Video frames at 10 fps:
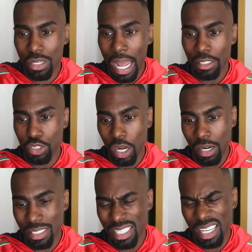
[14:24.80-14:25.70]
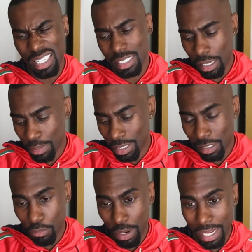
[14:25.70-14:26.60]
officers are not charged in any
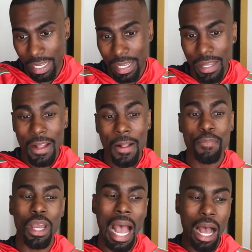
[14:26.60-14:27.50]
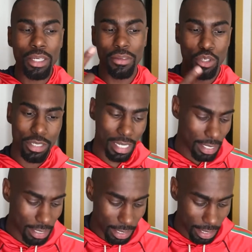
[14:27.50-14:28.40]
substantive way. Now, I'll give you
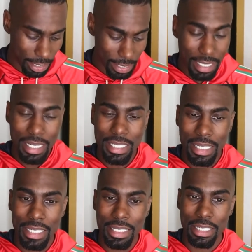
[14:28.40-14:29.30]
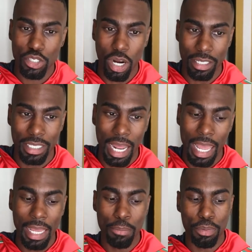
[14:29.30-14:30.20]
a second to look at this. This is the
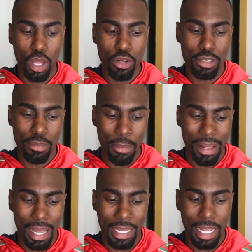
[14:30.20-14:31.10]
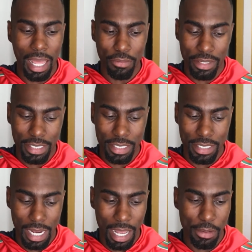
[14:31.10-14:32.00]
chart that it blows my mind every
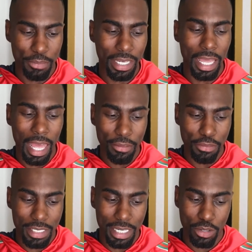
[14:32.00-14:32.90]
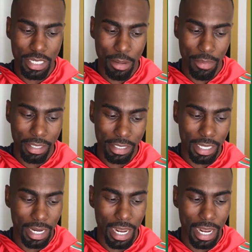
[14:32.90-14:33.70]
time. Every single time I